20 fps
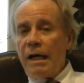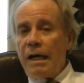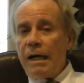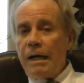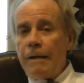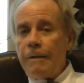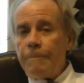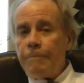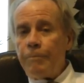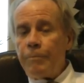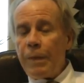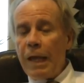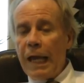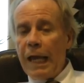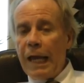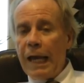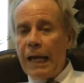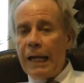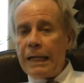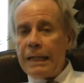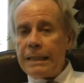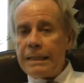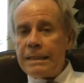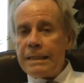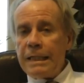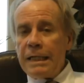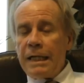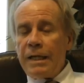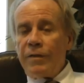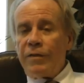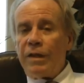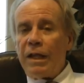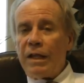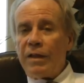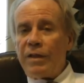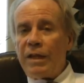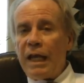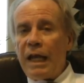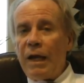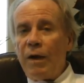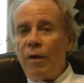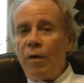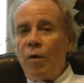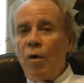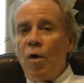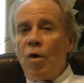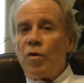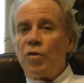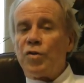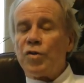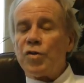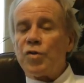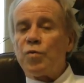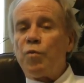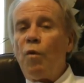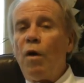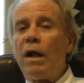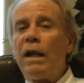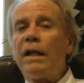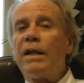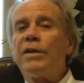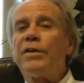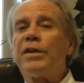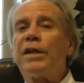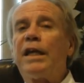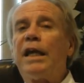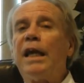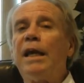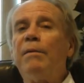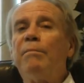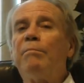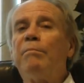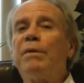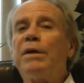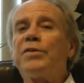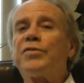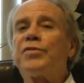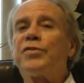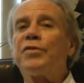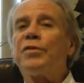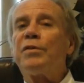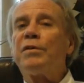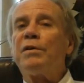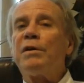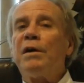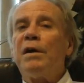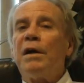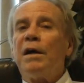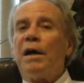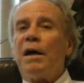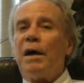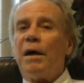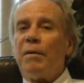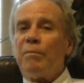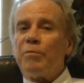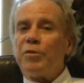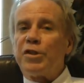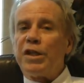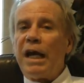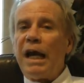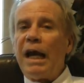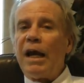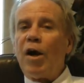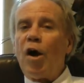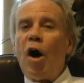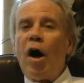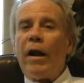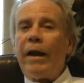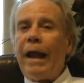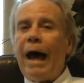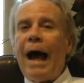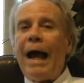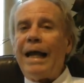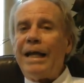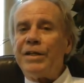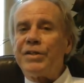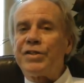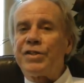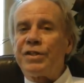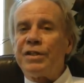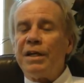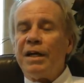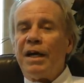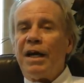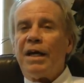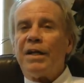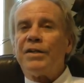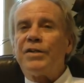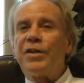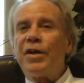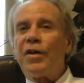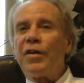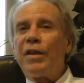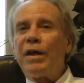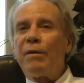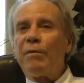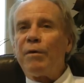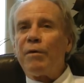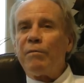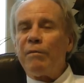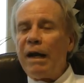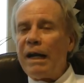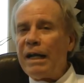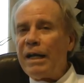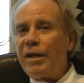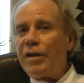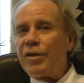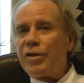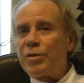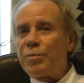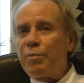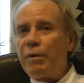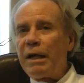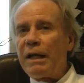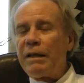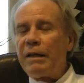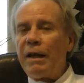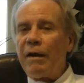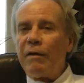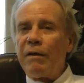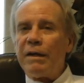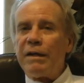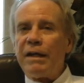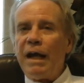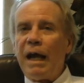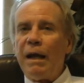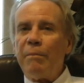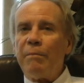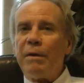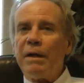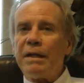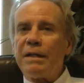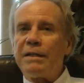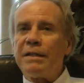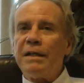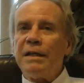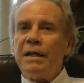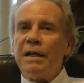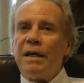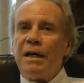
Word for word: um, and that they just wanted to keep Mr. Um, Chang on ice until they were ready to spring their indictment,